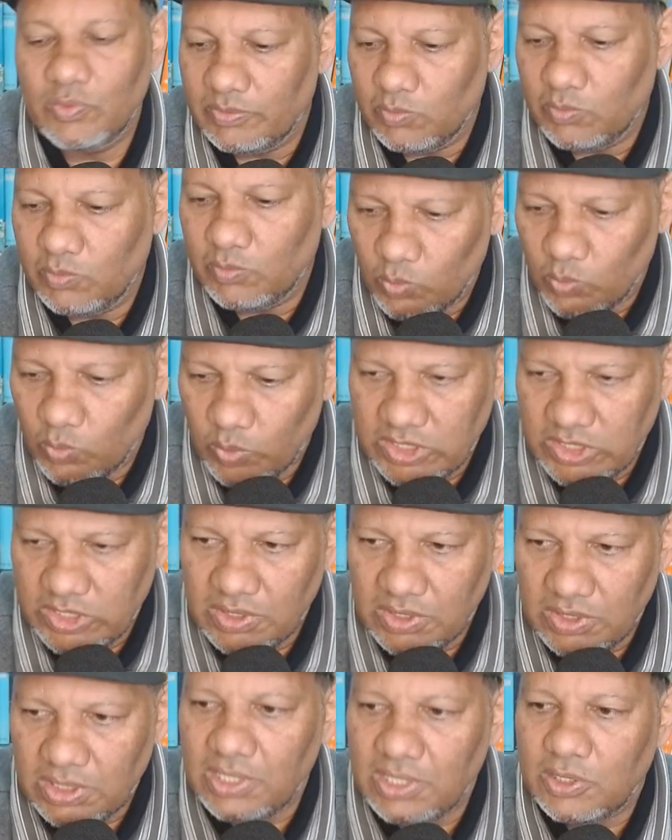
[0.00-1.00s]
which we
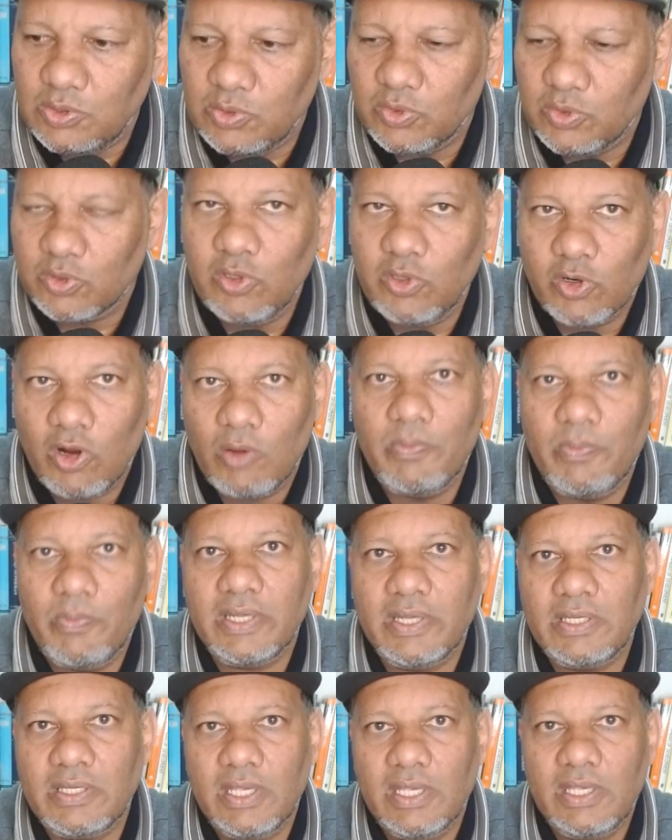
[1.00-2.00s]
need to corroborate
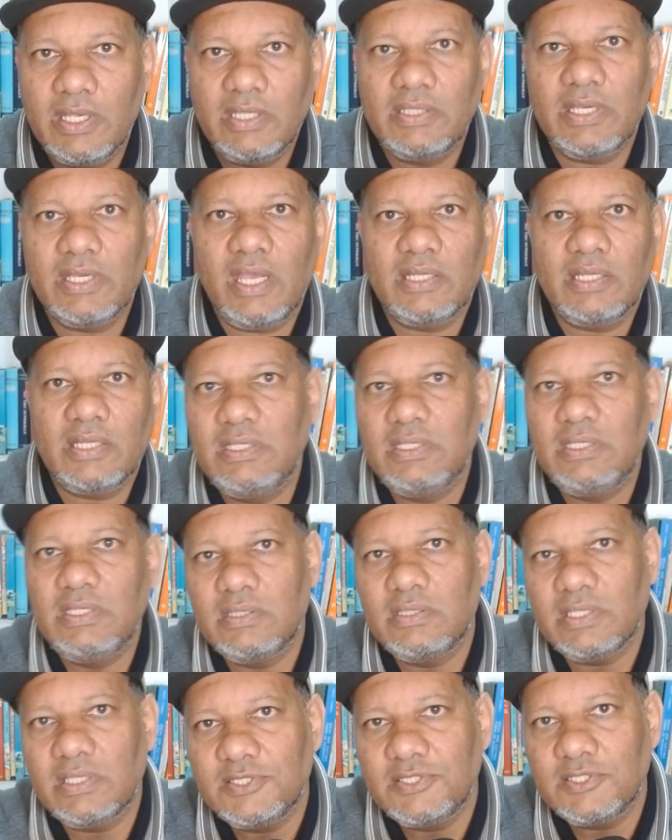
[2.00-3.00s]
the hadith
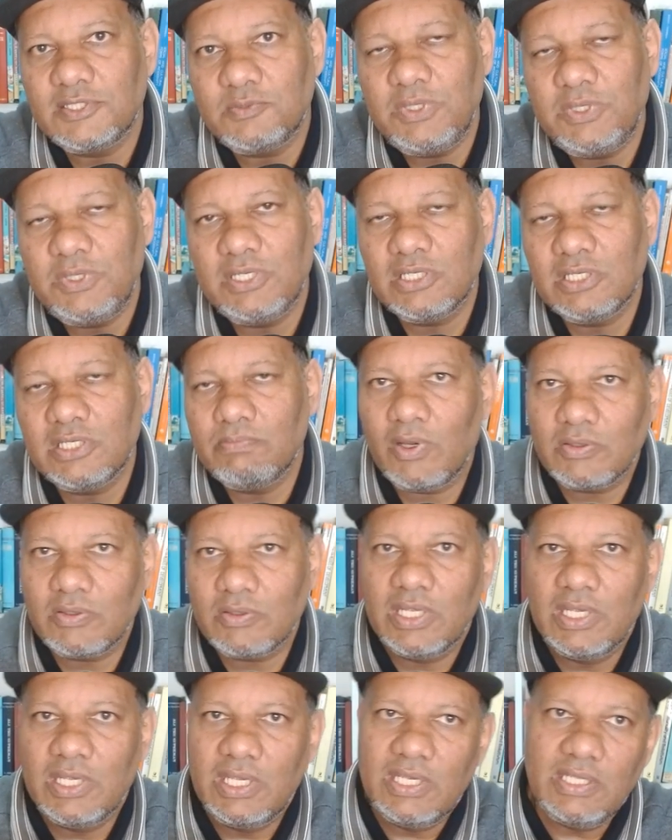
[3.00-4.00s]
that speak about
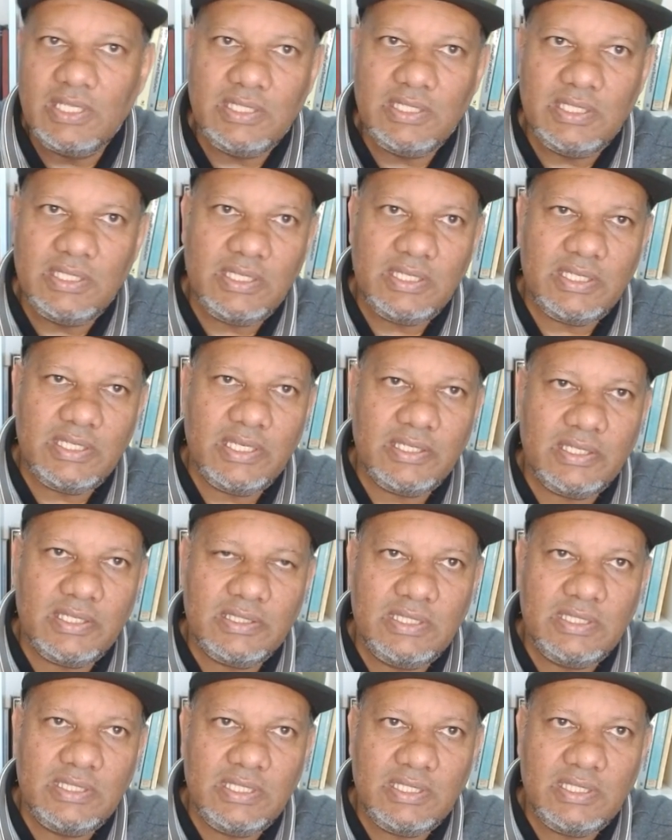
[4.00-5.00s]
the,
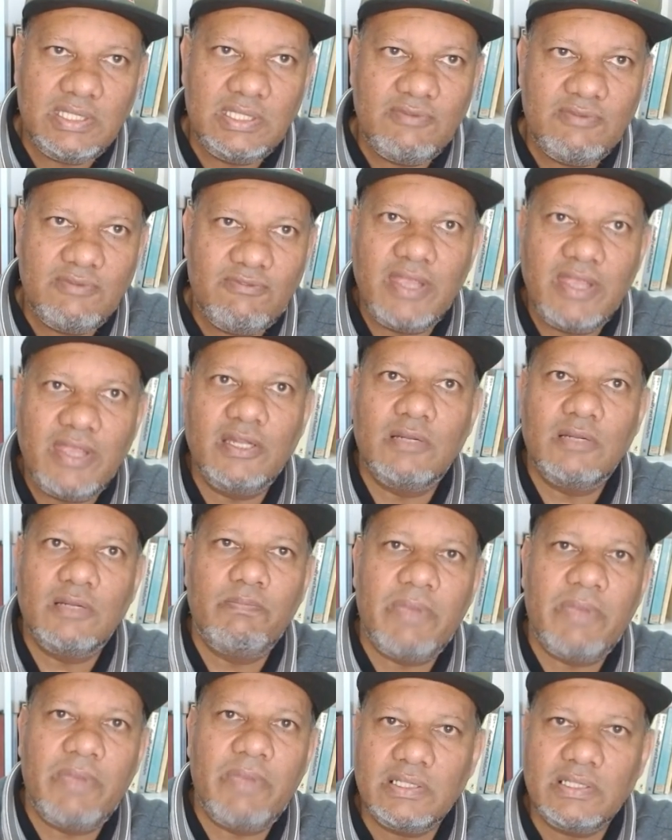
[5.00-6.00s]
the, the final
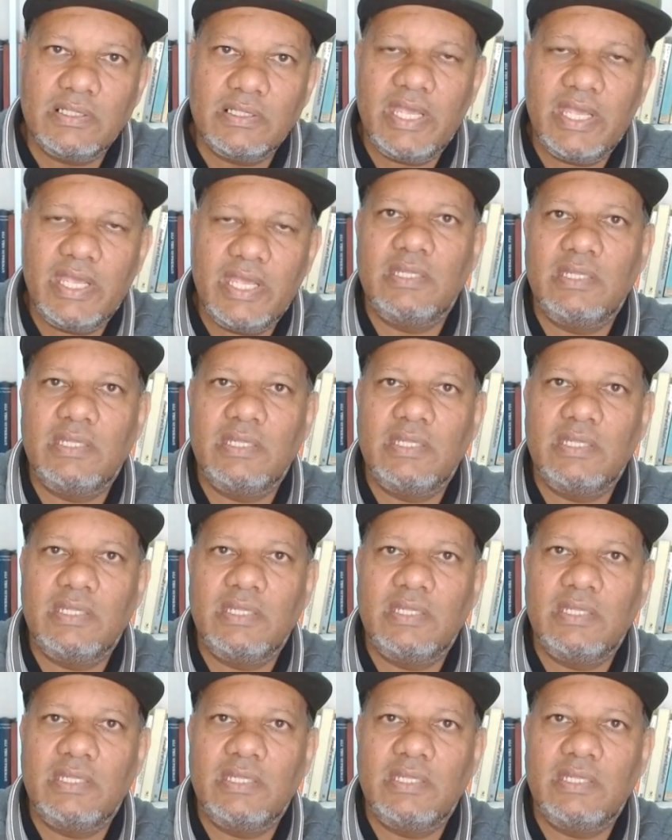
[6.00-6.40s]
battle and the